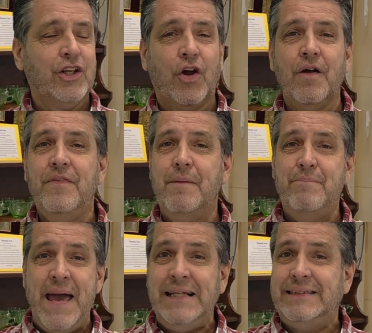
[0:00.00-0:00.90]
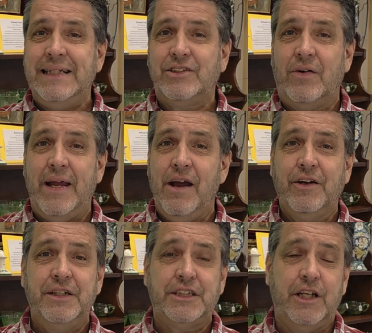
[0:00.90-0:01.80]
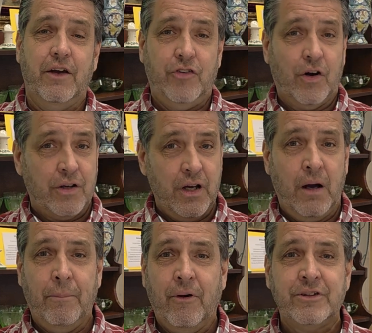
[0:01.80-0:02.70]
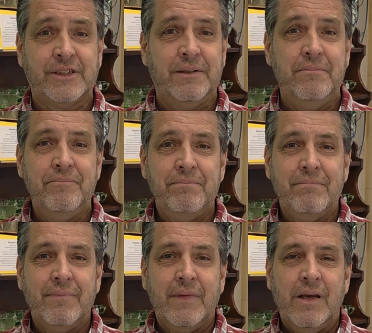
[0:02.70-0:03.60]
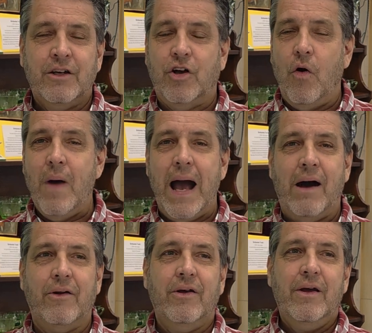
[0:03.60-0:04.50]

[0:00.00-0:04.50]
Just learn the basics on air conditioning. If you're a young person, go out.